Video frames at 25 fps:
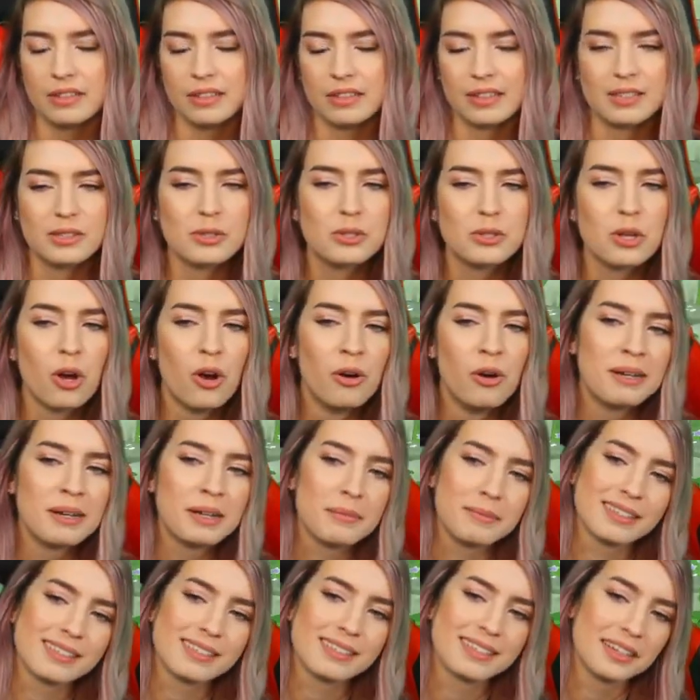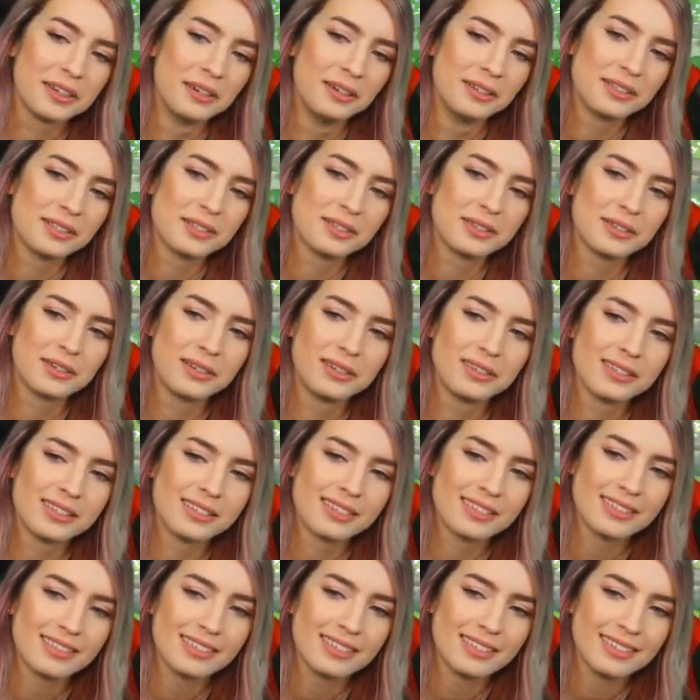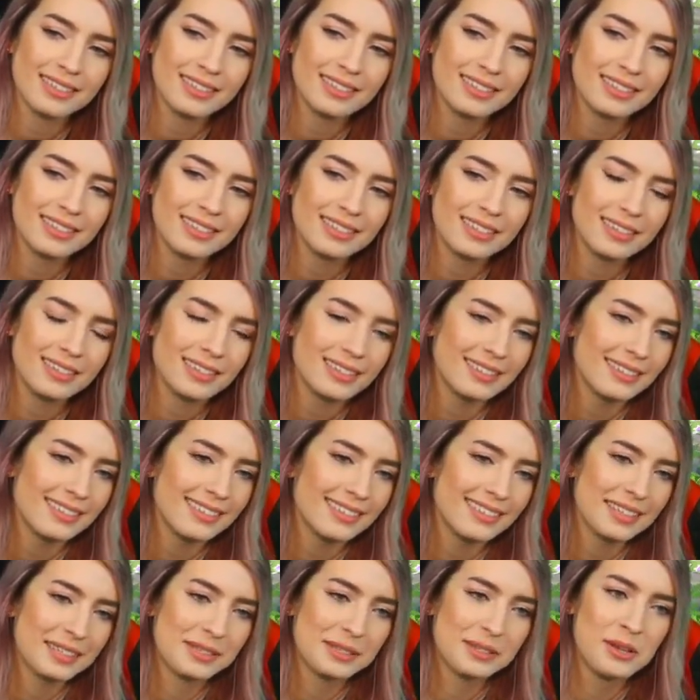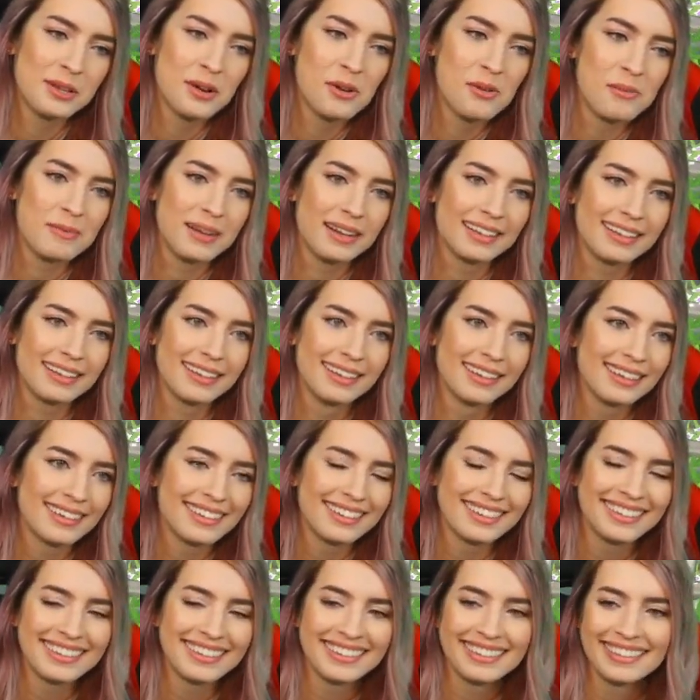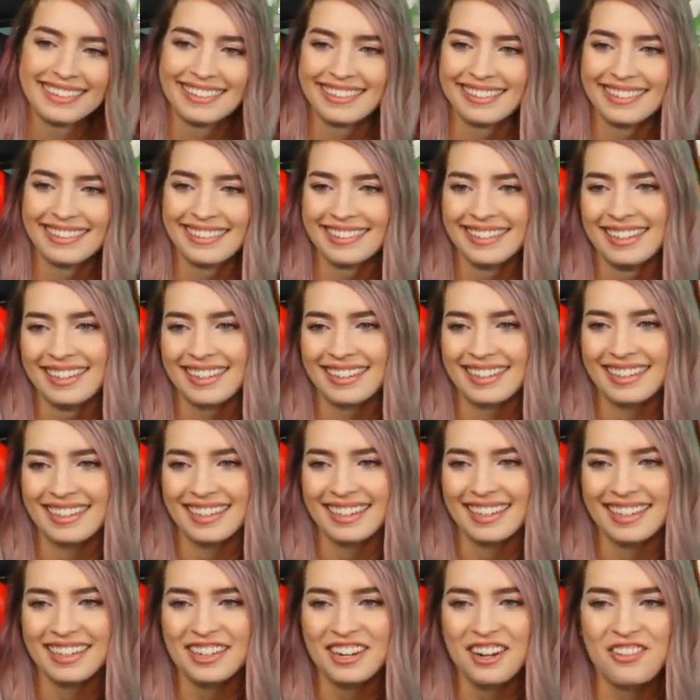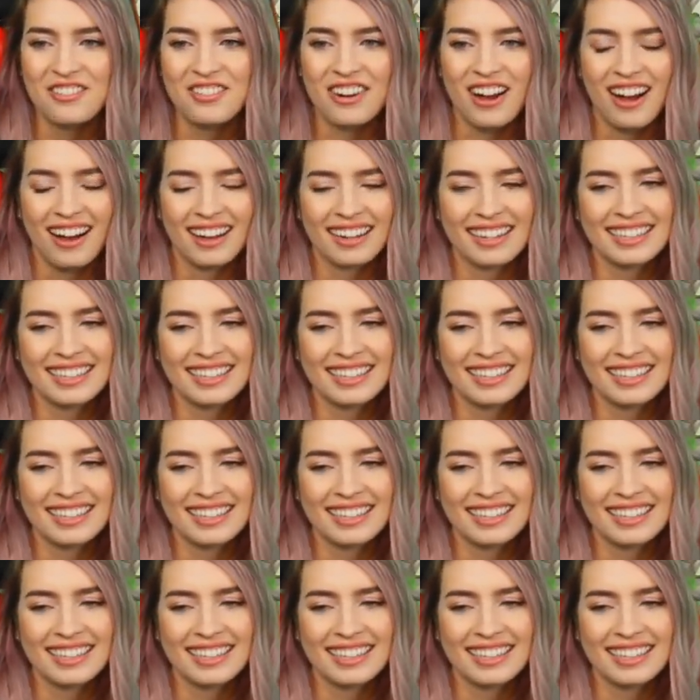That's so many mystical scrolls. So many. You're not wrong.